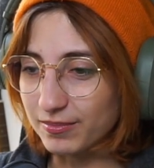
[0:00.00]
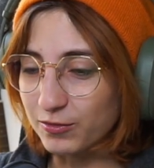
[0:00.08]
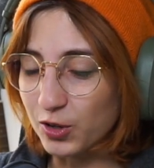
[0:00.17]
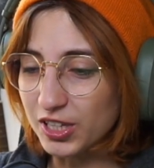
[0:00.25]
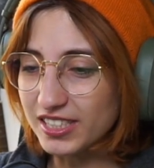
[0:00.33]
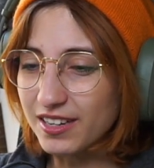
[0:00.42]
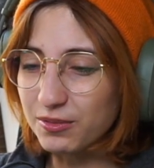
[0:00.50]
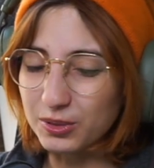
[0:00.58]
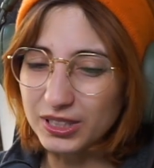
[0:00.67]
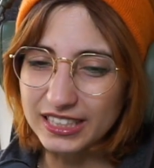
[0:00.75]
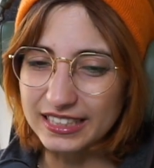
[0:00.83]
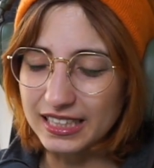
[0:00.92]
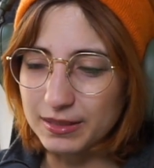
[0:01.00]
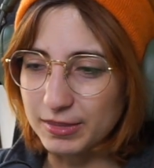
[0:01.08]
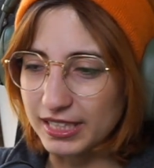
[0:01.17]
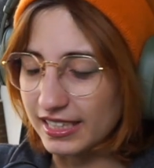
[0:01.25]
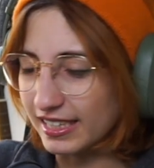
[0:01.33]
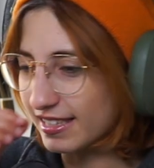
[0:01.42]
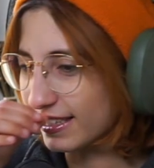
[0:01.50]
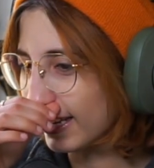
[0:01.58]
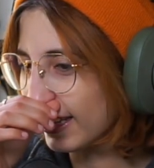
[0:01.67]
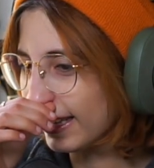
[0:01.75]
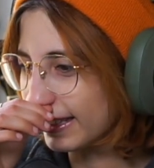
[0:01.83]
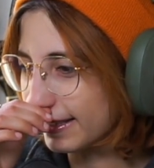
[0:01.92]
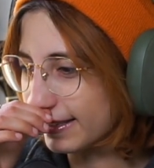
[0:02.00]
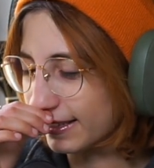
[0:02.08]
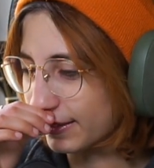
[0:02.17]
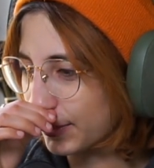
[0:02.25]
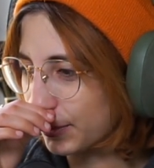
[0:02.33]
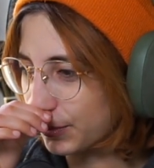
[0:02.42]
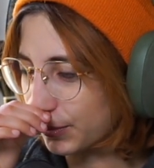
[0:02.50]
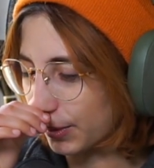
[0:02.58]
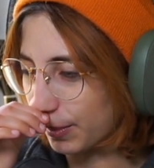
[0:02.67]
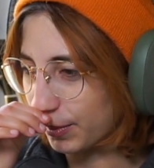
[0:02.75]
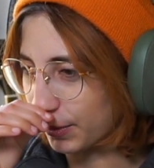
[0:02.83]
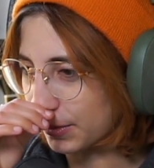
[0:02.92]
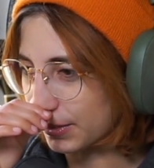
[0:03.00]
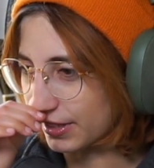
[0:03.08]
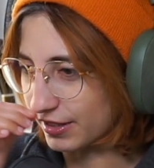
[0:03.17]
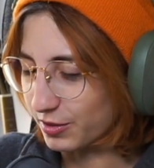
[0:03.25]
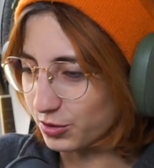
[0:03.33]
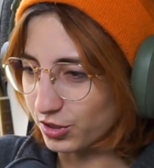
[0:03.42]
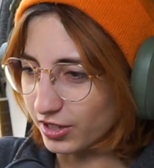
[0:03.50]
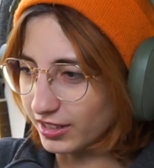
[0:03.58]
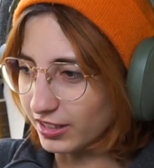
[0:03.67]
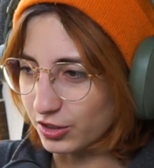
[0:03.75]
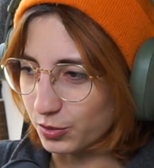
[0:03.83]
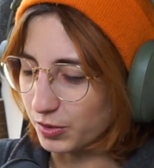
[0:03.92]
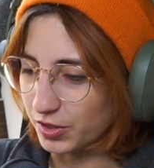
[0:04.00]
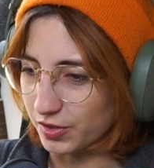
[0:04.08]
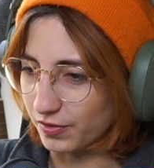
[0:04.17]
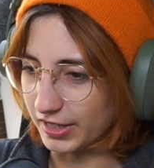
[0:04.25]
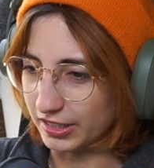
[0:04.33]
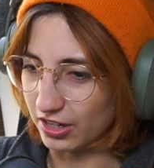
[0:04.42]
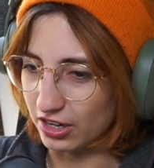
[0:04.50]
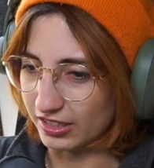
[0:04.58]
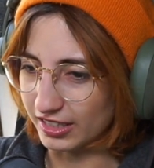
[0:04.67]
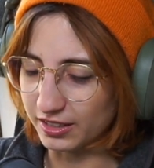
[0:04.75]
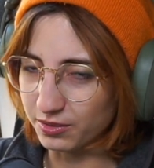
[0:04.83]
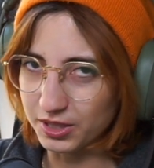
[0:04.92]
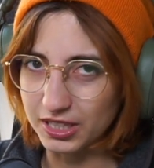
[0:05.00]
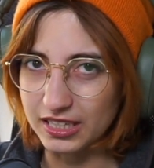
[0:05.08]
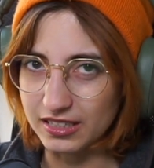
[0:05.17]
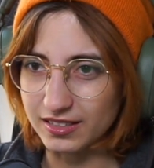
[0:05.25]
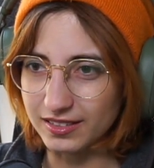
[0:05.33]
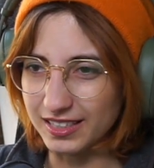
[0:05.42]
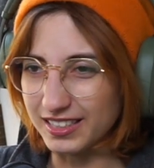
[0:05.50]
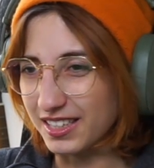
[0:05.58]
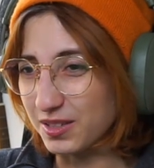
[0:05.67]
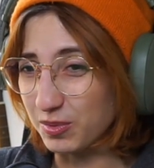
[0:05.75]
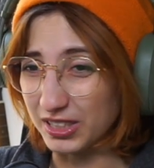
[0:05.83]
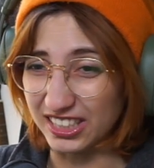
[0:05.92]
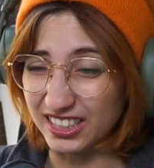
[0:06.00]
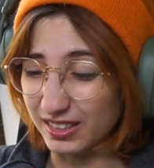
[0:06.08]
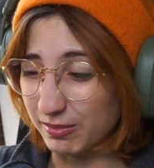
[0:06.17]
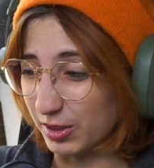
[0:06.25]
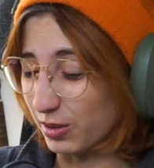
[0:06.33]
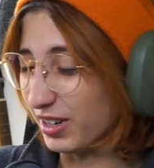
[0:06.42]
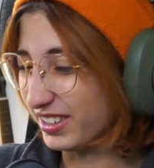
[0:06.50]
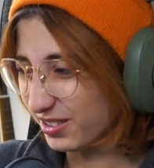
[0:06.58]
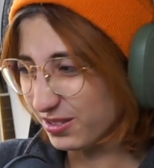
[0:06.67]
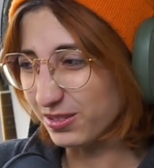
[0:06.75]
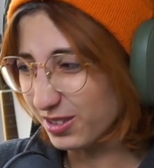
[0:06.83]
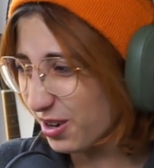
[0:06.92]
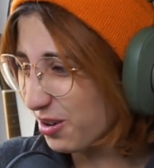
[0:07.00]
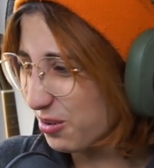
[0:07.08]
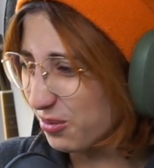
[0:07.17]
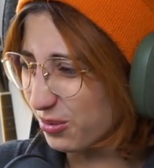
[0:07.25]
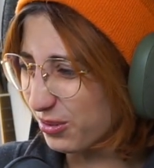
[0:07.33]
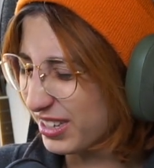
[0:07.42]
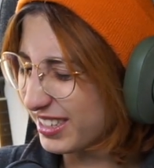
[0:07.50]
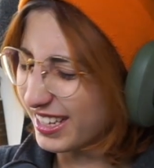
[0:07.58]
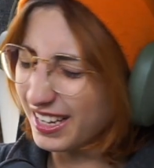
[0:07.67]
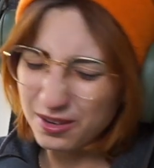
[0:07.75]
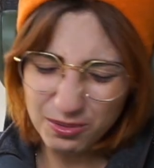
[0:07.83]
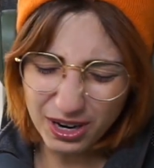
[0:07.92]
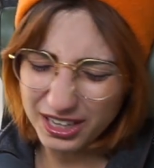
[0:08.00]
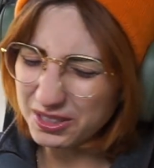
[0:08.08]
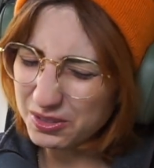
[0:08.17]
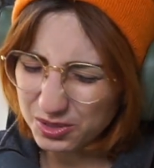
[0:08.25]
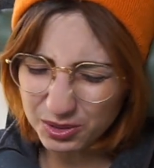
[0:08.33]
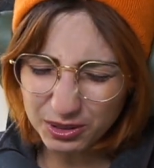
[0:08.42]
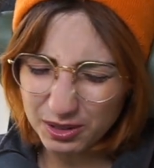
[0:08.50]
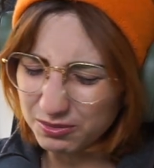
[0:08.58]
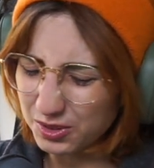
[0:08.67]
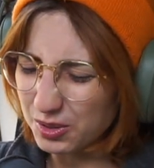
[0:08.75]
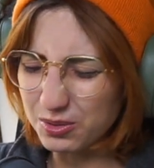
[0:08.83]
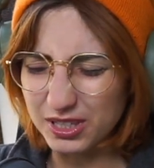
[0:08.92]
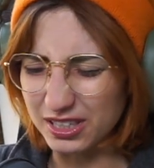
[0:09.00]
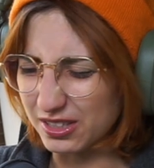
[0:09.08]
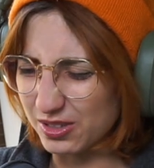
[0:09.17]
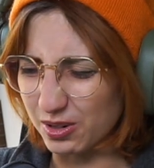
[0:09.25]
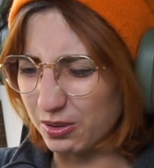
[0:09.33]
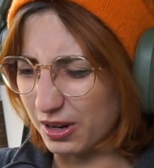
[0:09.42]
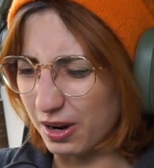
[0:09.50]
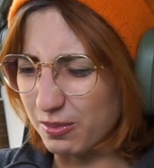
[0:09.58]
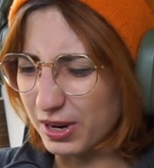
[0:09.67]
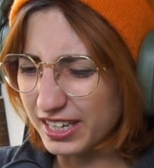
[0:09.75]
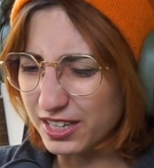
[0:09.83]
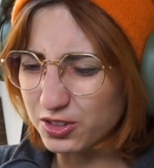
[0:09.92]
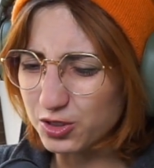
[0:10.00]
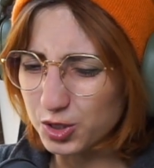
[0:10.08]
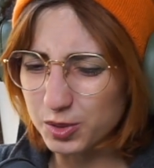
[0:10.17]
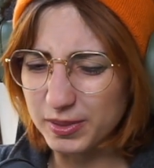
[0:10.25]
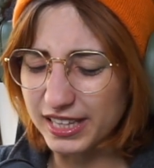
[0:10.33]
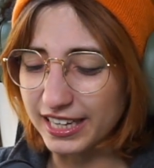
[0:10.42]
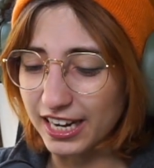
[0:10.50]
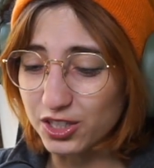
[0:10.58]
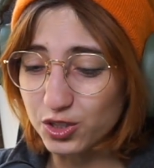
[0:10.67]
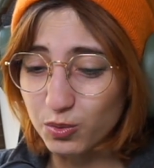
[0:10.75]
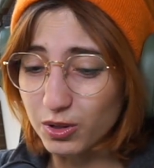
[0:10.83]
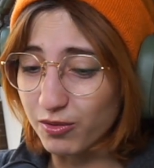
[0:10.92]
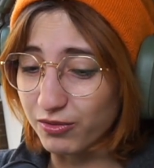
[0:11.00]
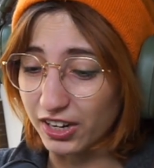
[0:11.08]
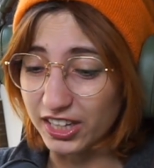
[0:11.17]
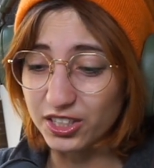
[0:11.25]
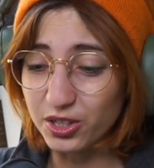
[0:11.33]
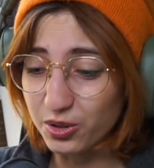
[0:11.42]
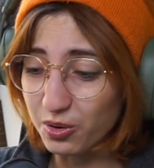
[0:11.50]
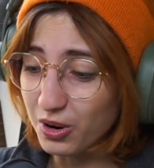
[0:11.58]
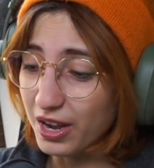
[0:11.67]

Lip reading: Well, he's not really an enemy. He's kind of like this like neutral person who just kind of just wants to fight Gon. I don't think he does want to kill him though. I don't know. Why are you so confusing, Hisoka? Why can't you just be like, I just want to fight you?